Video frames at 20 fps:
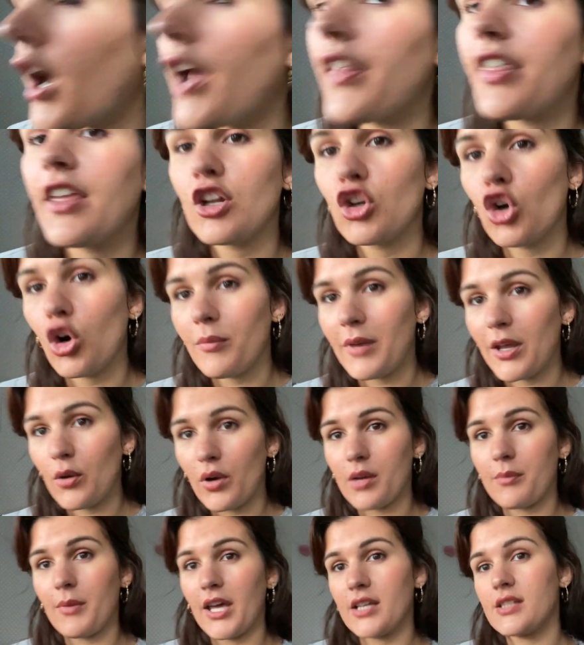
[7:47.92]
I think normally
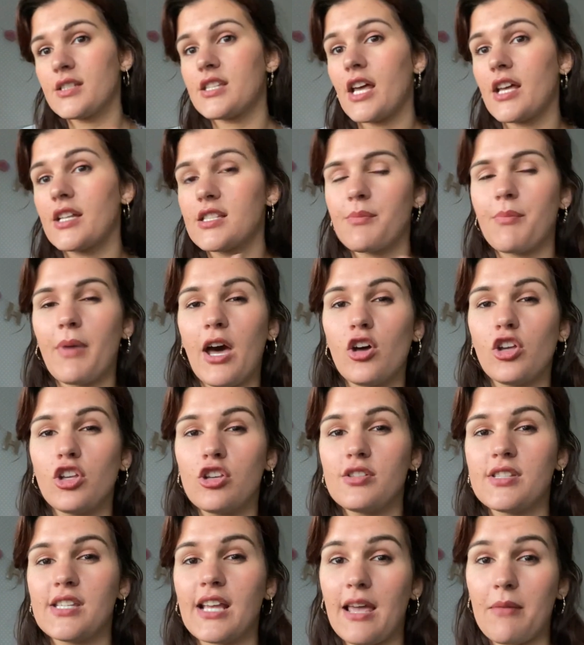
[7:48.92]
one of my concerns about
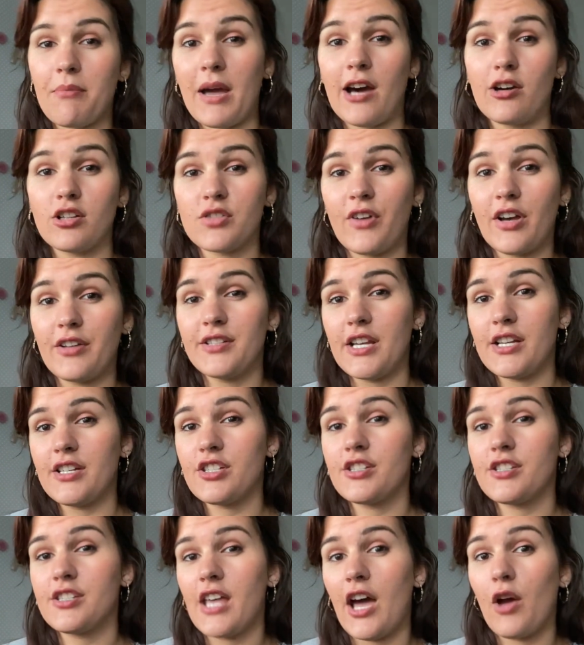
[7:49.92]
using a powdered
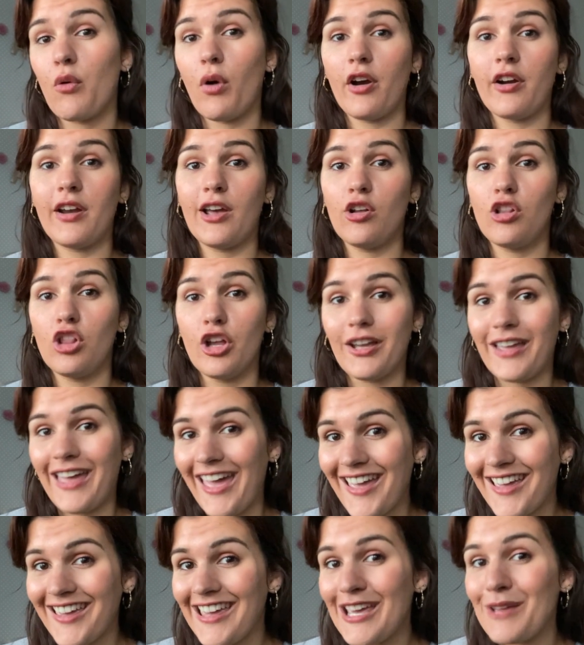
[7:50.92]
foundation is that I worry it'll look
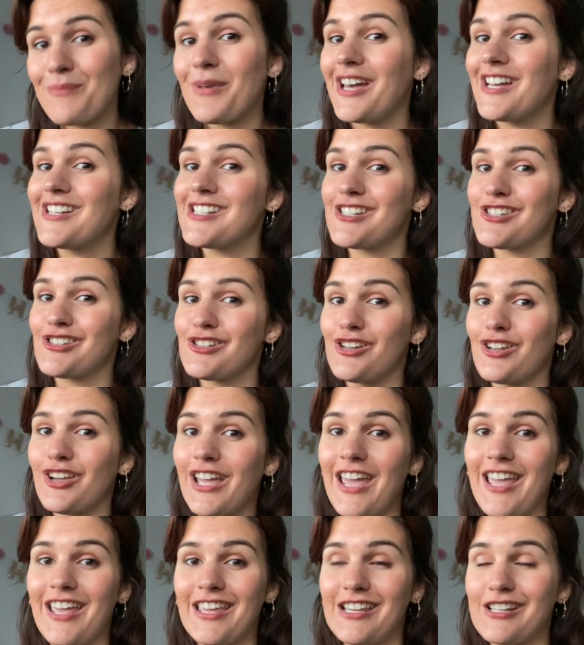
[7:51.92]
cakey, but it doesn't look
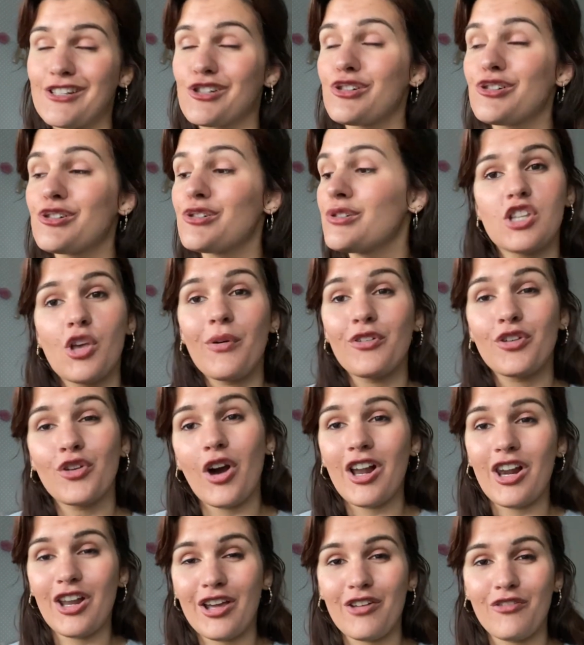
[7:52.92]
cakey at all. So if you
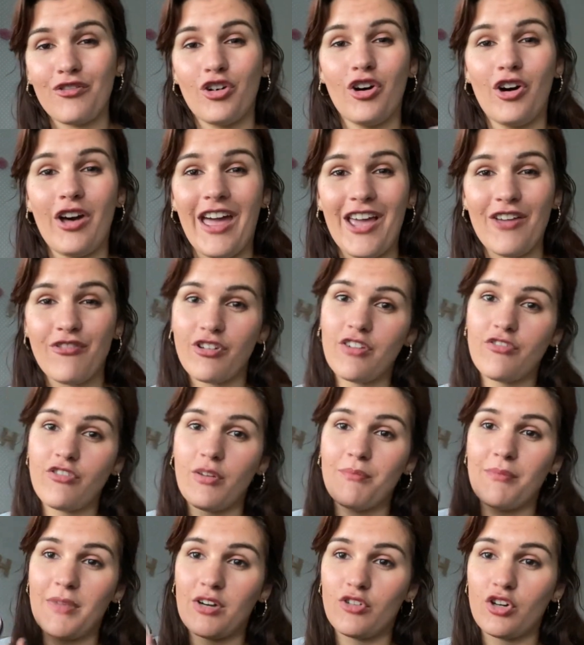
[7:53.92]
are looking for a free
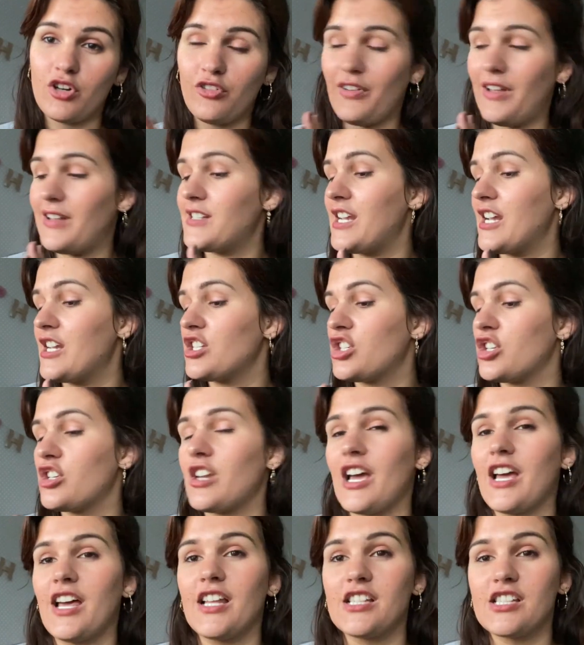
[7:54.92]
from mineral foundation
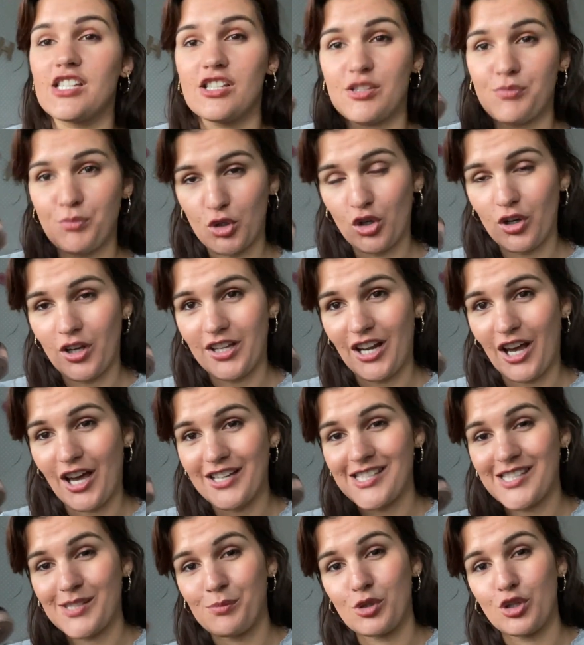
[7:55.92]
and to support a
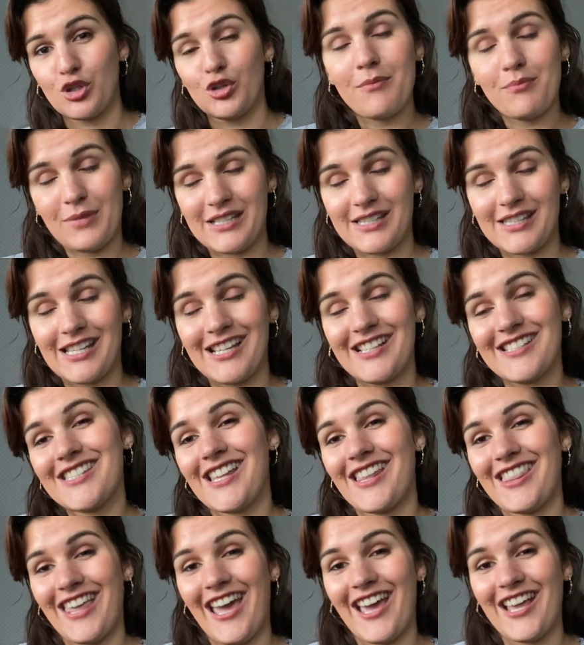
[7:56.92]
nice small business,
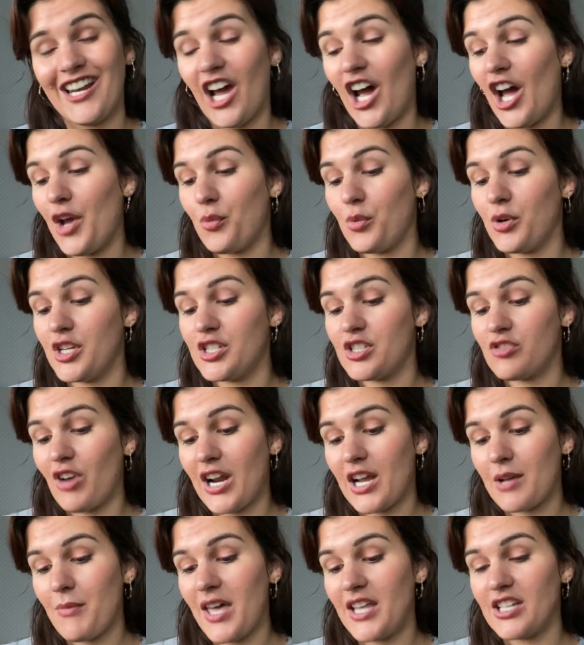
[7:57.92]
then I would
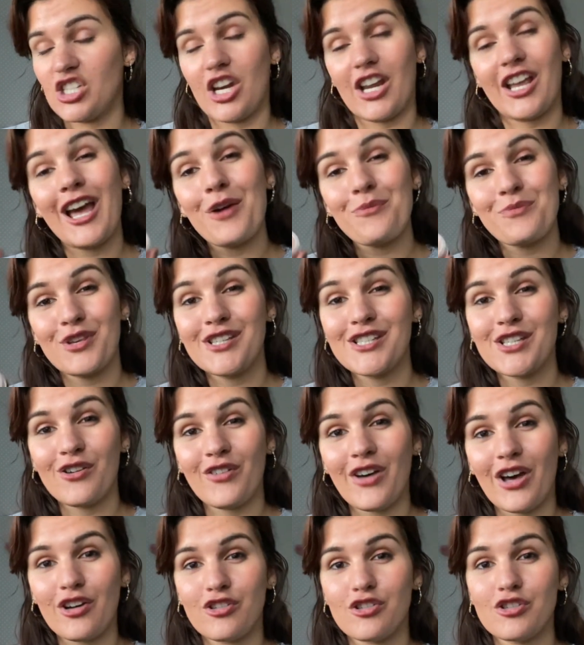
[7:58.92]
recommend checking out Beauty
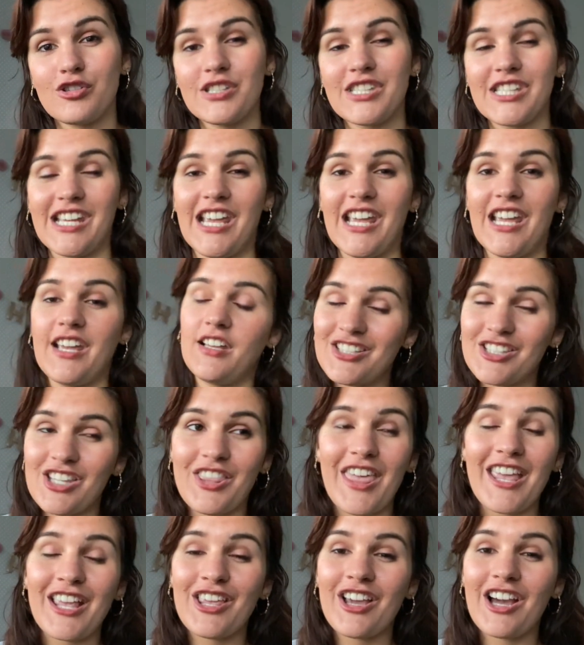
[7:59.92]
Without Cruelty. So
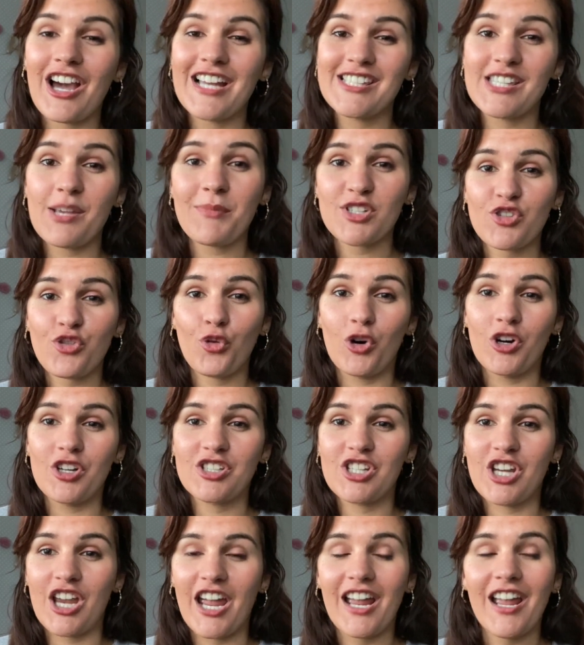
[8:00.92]
thank you guys so for
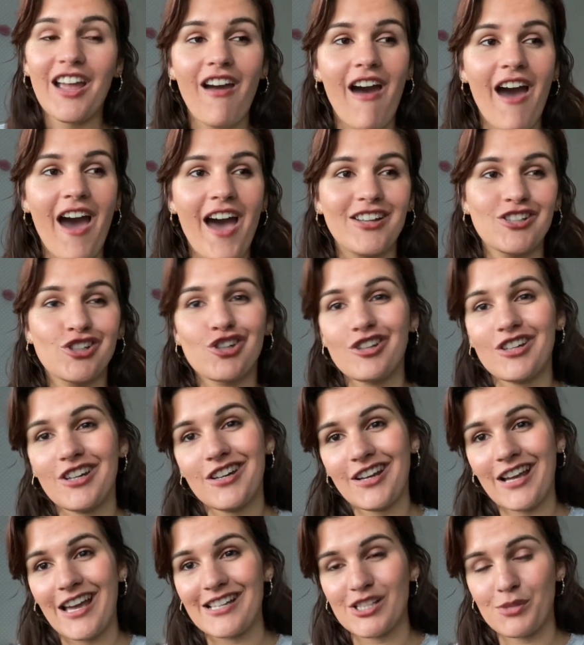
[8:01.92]
watching and tune
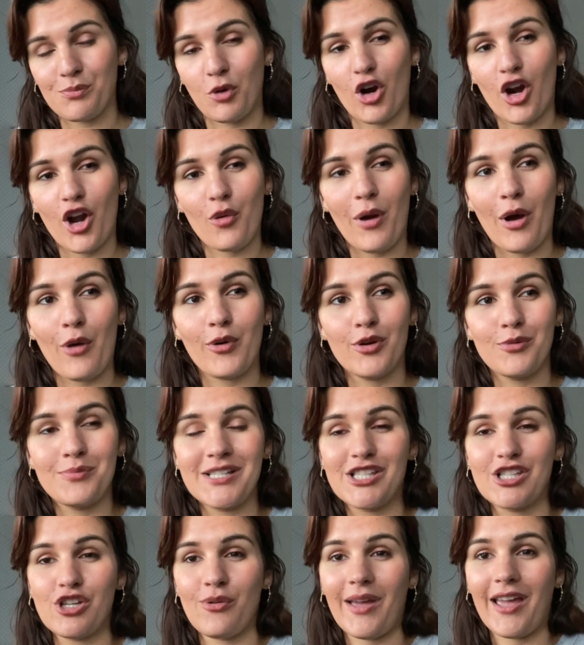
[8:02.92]
in again tomorrow where we'll be
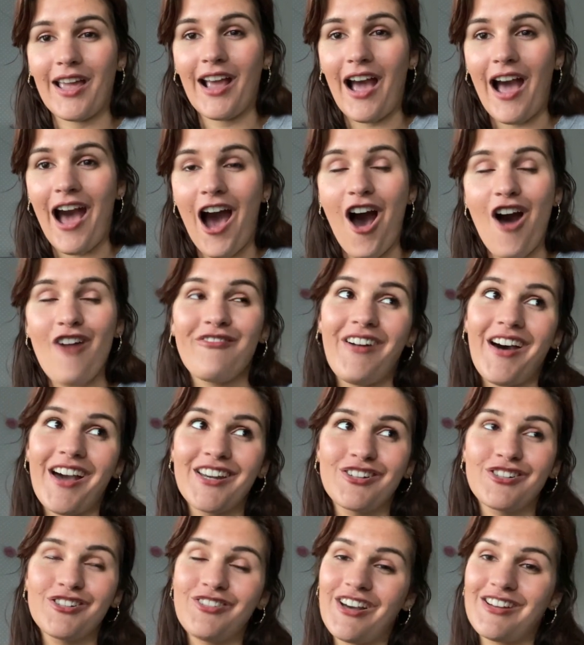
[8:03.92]
doing our
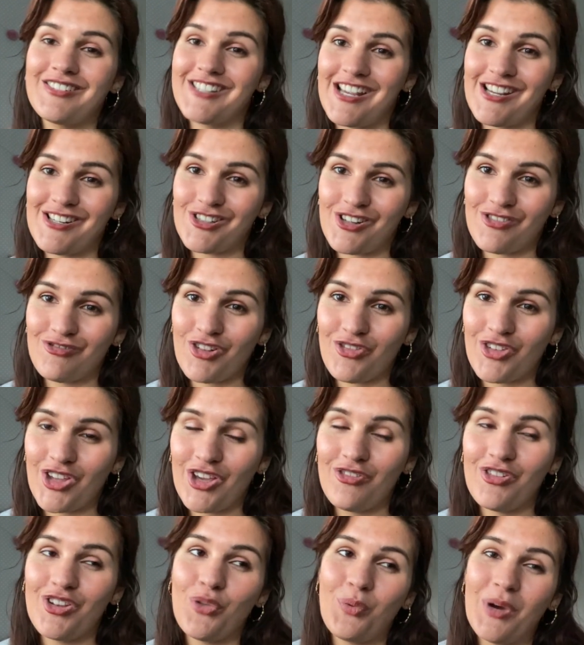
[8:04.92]
final foundation
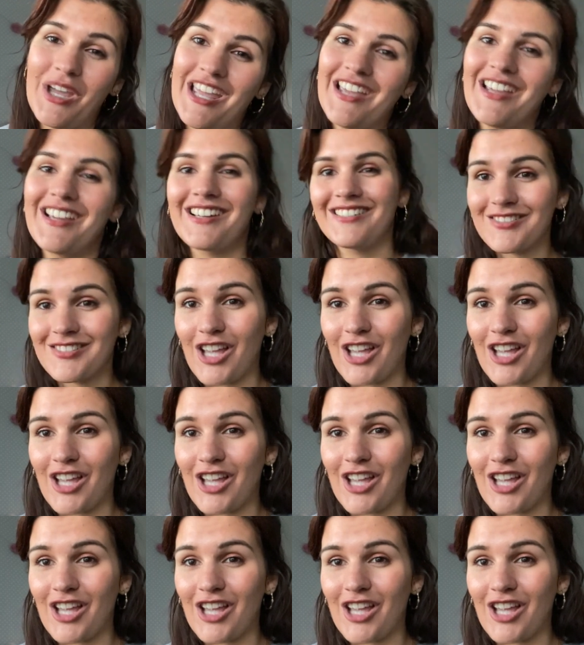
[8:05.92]
review for the week.